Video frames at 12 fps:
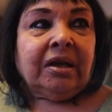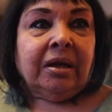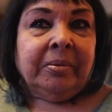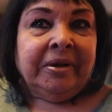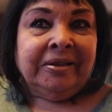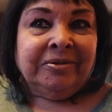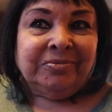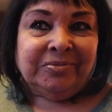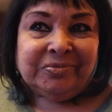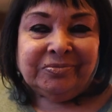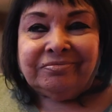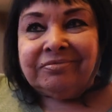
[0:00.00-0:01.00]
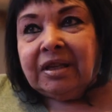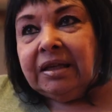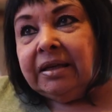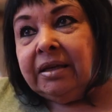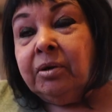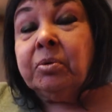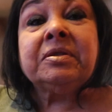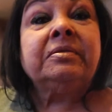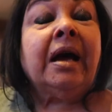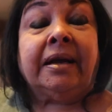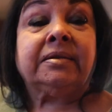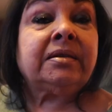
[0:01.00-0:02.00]
I mean, it was
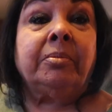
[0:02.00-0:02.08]
nice.